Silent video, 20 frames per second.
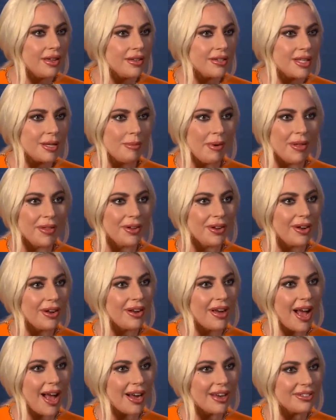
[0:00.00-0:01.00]
some other
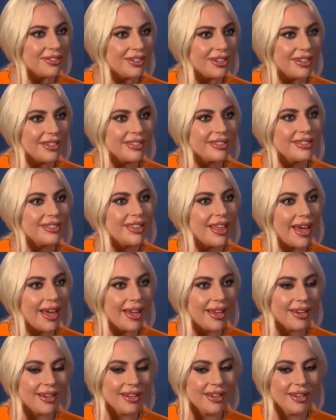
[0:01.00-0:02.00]
actors
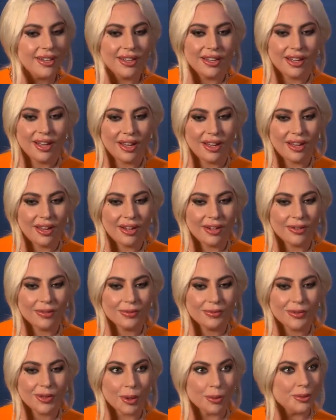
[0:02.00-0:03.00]
that uh,
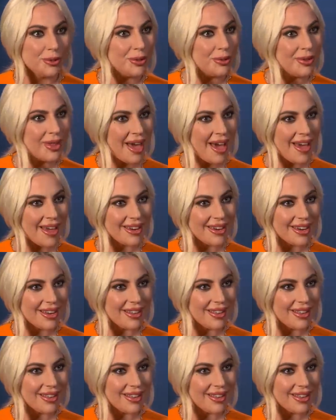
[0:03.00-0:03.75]
don't do that.